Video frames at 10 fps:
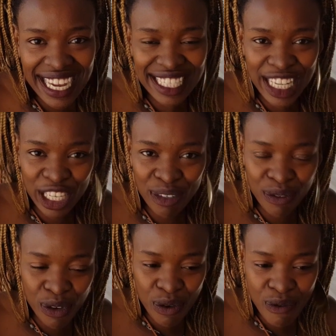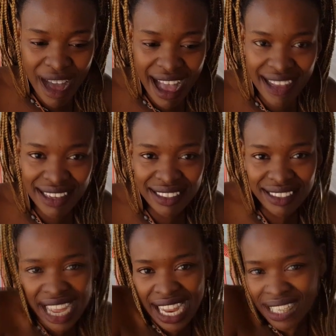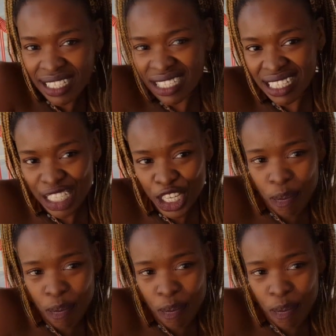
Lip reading: I studied for a while and